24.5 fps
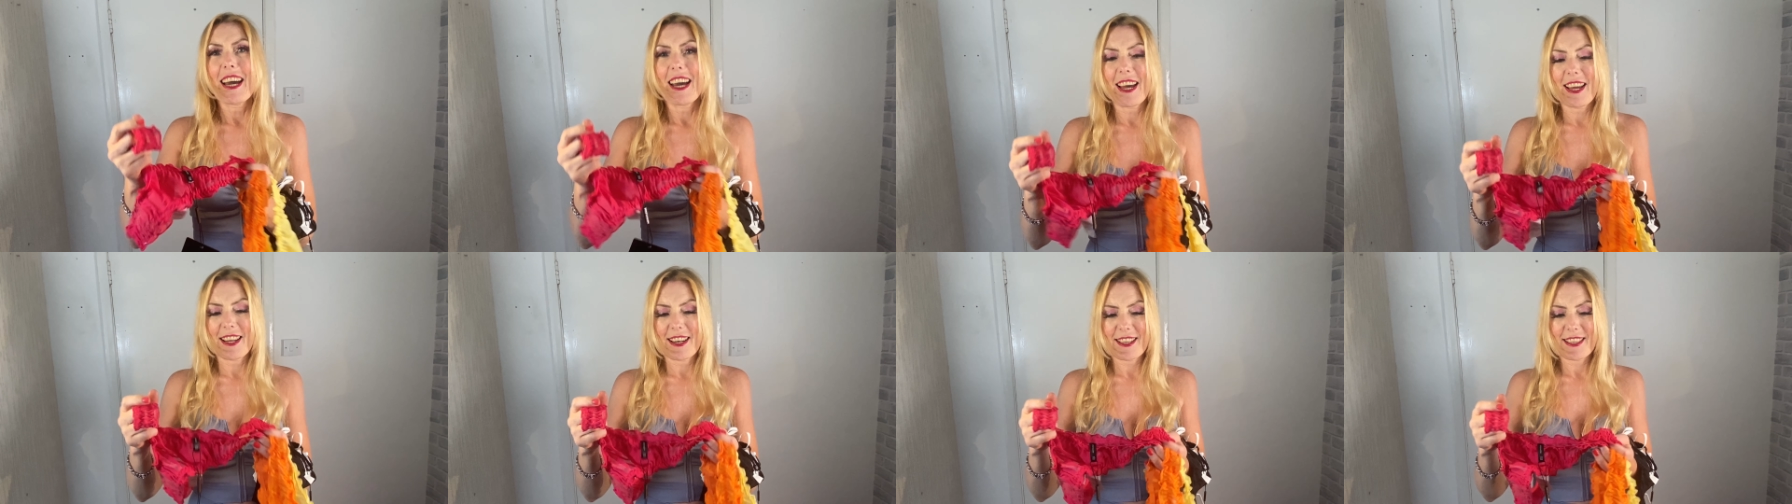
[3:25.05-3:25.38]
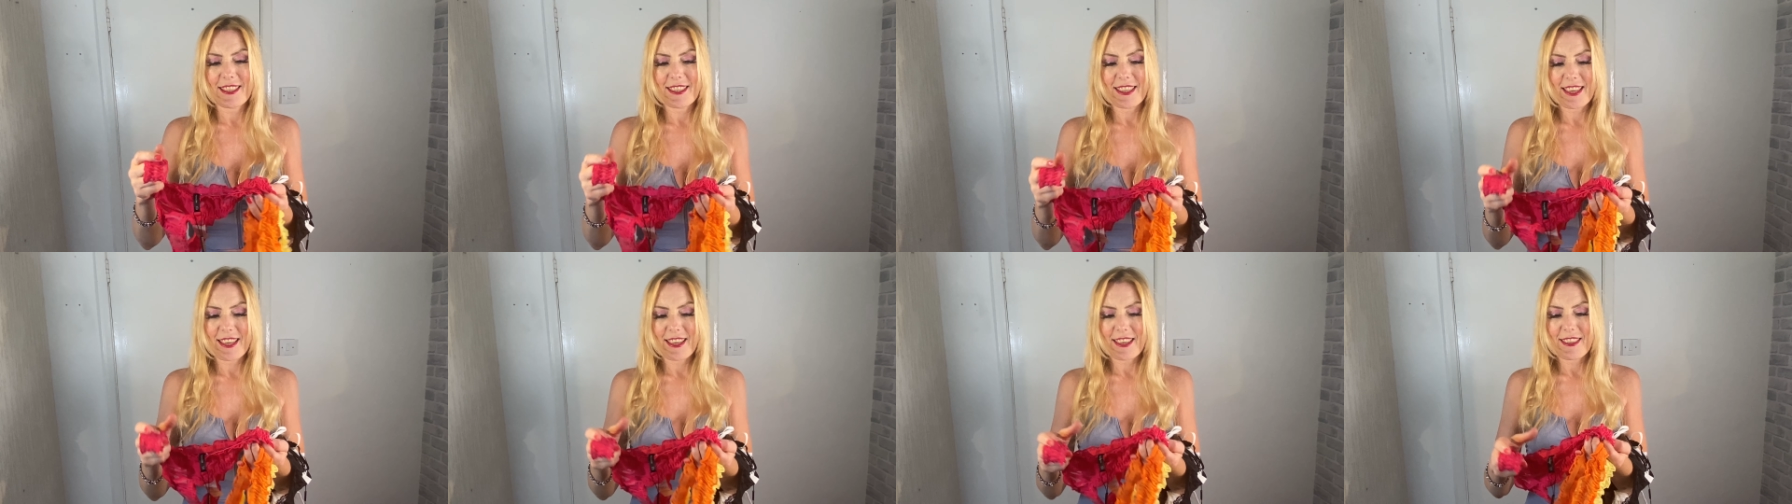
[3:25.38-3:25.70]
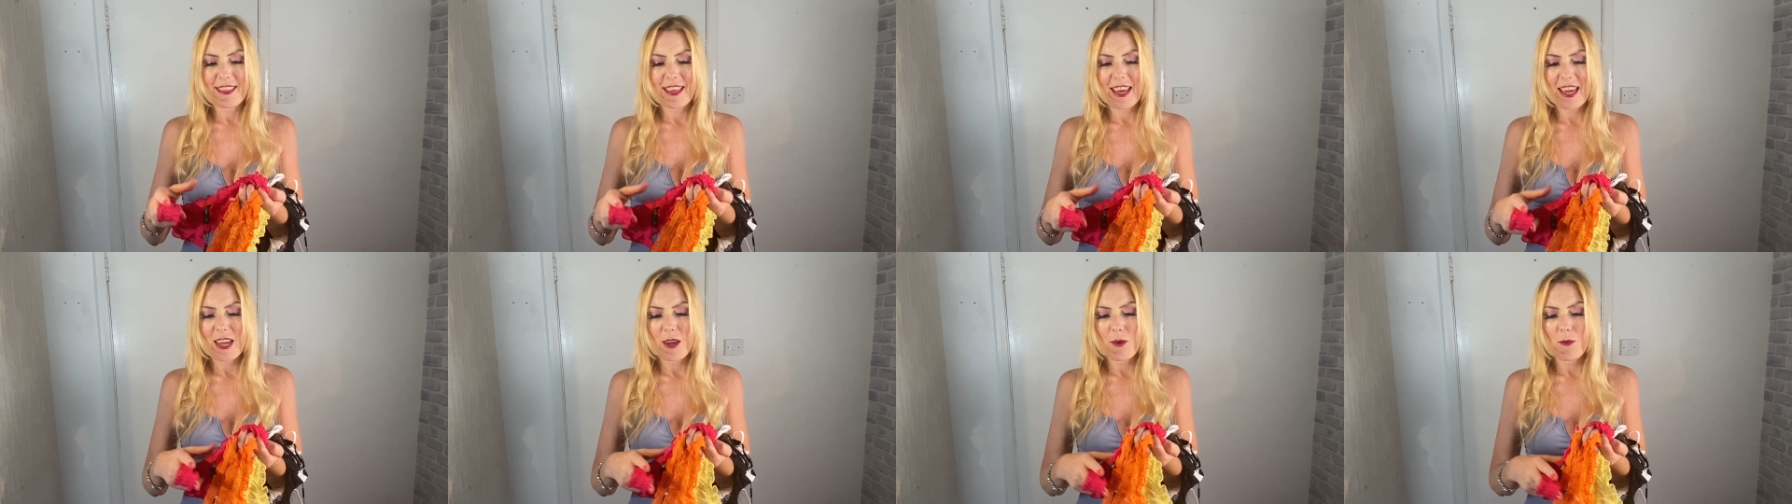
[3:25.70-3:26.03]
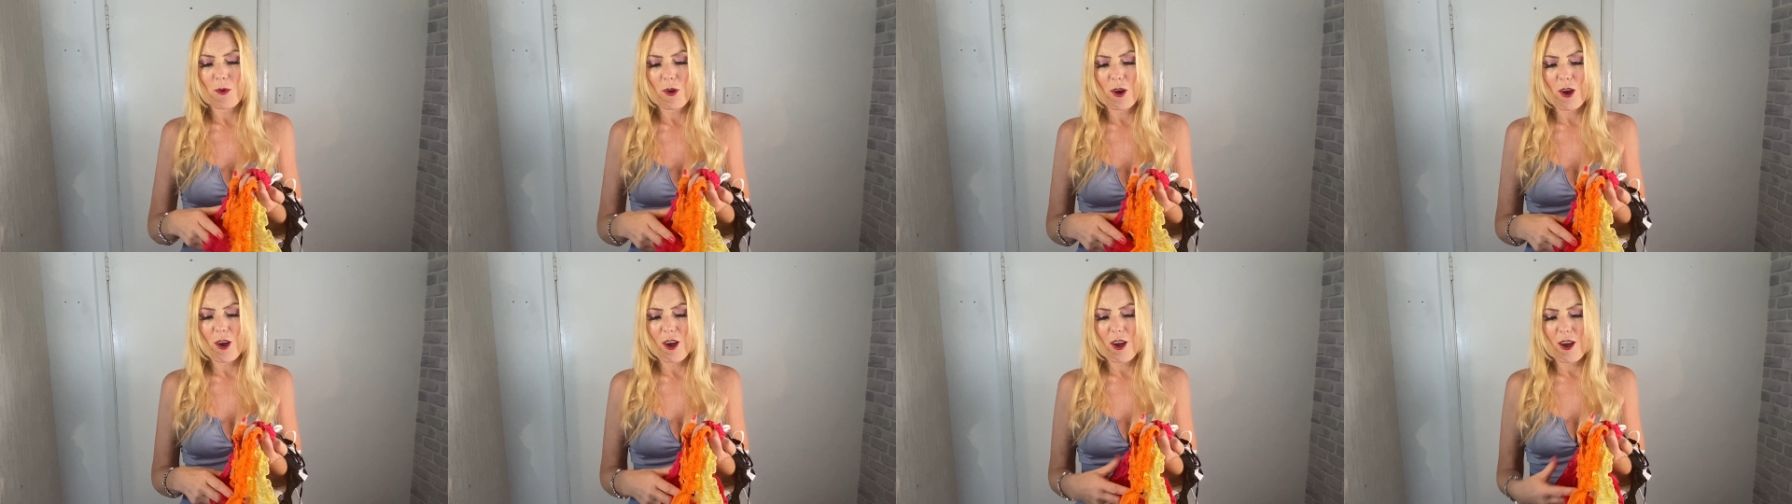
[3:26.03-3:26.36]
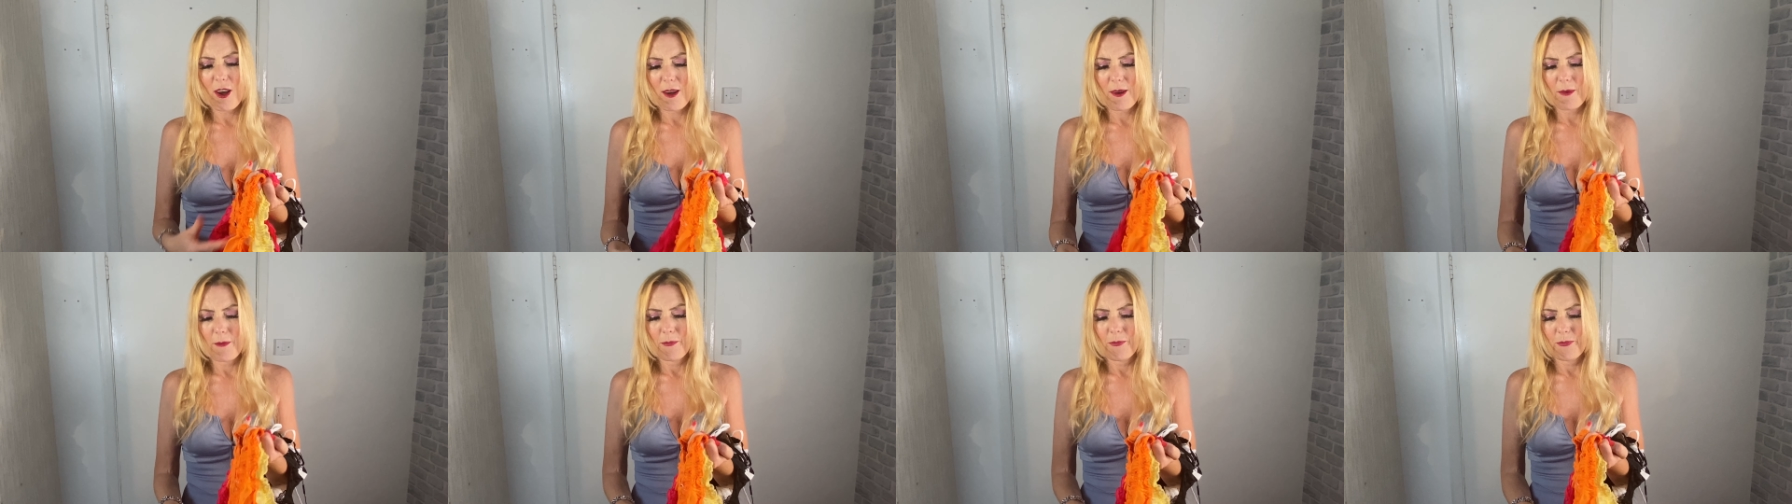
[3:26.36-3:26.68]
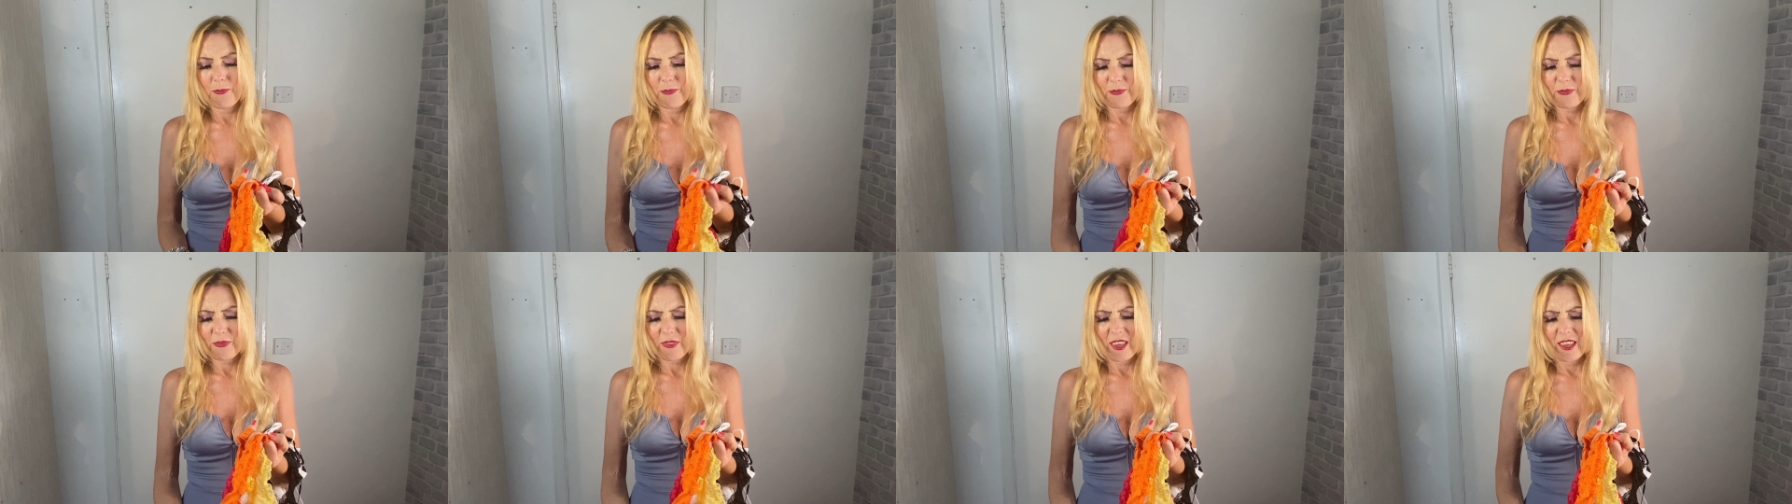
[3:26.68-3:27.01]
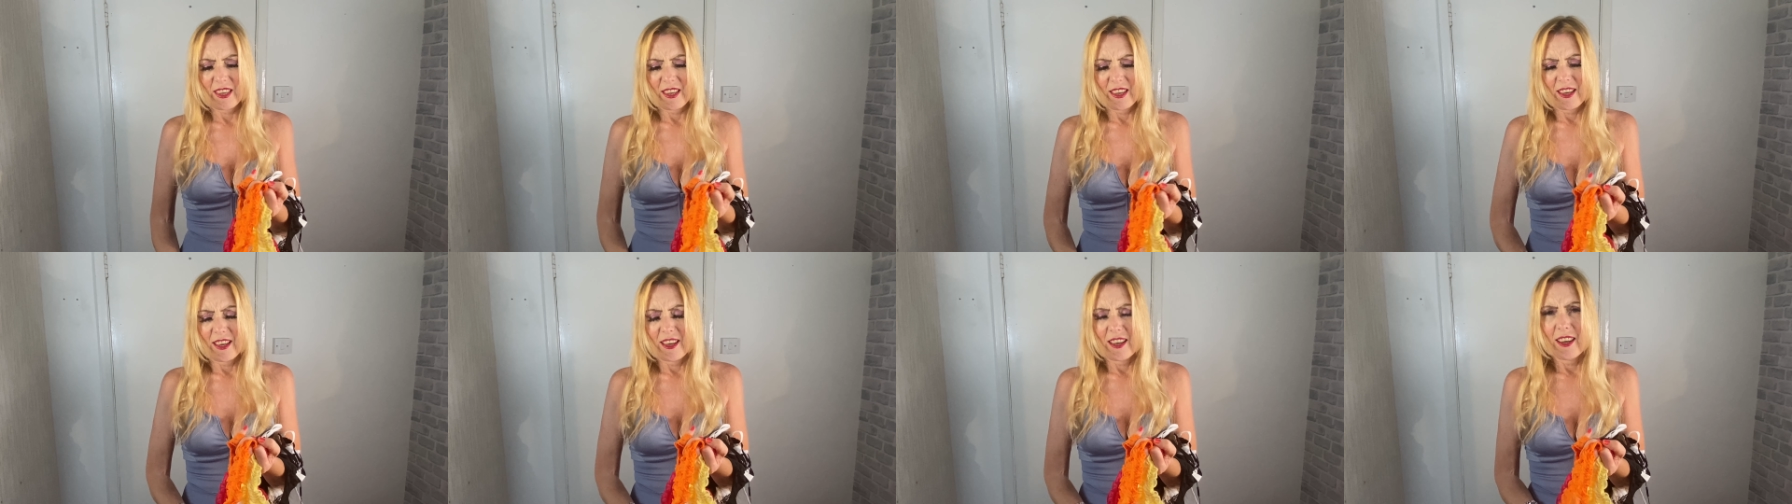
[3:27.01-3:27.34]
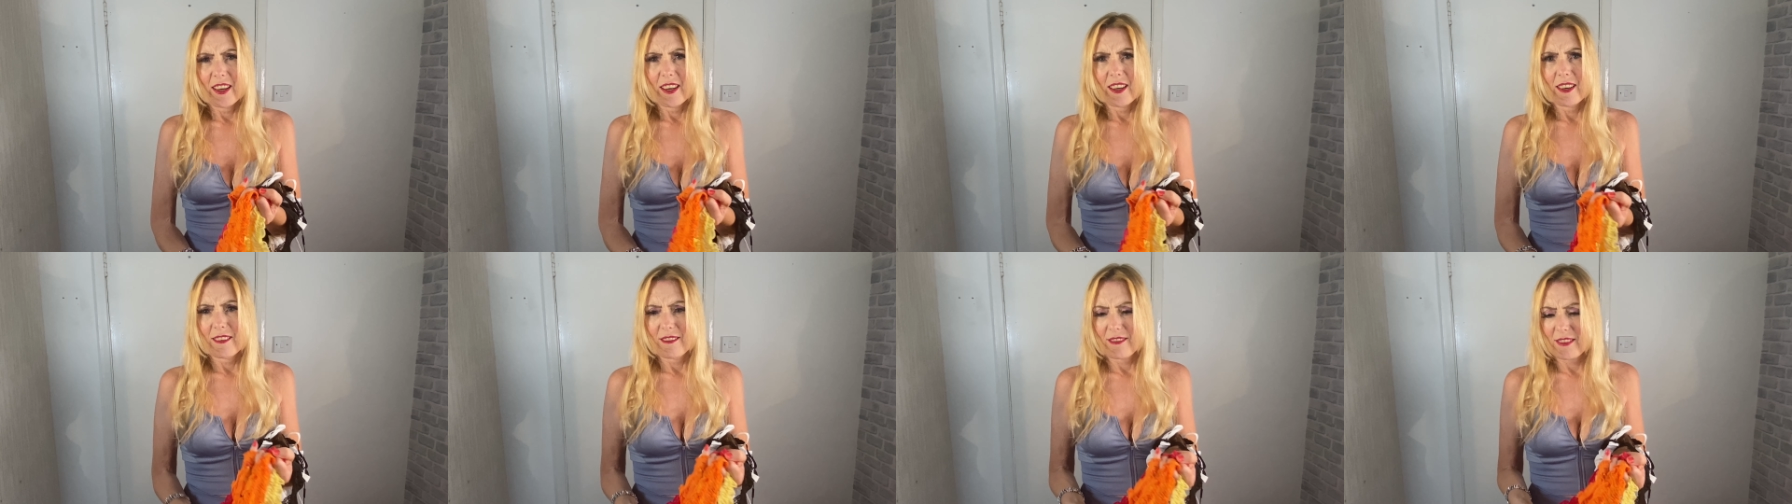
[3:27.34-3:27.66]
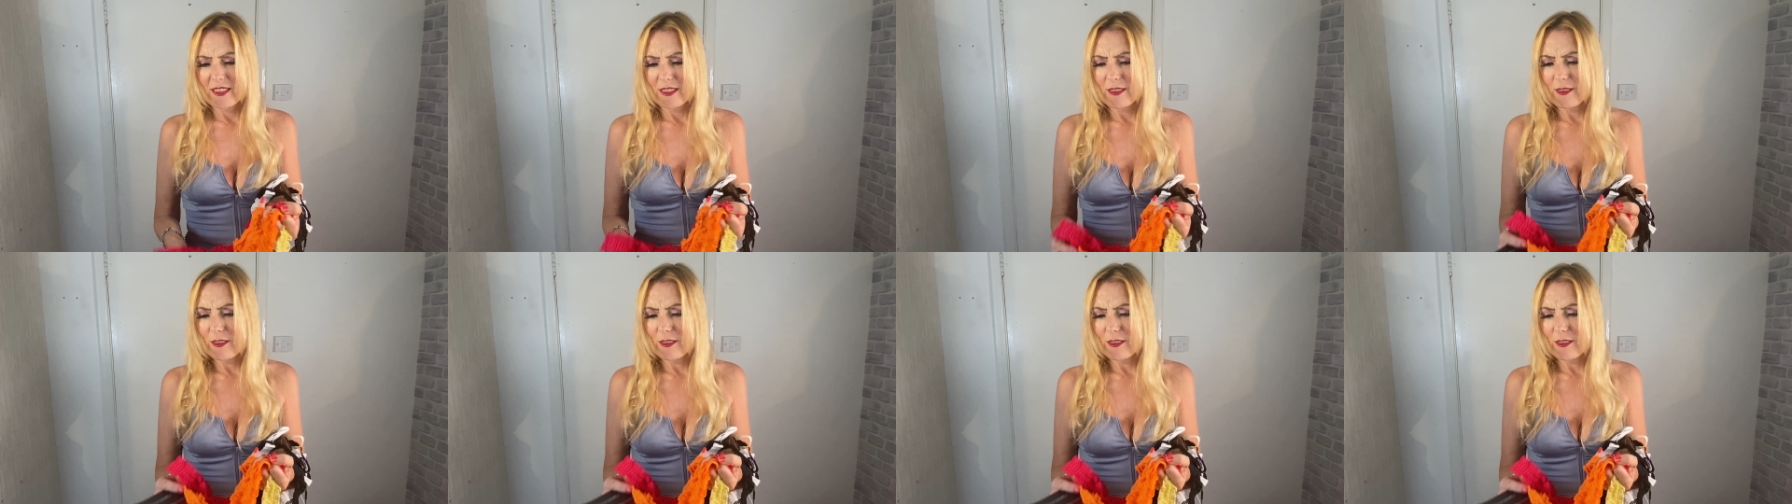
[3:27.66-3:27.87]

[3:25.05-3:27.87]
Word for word: And I think they were, I'm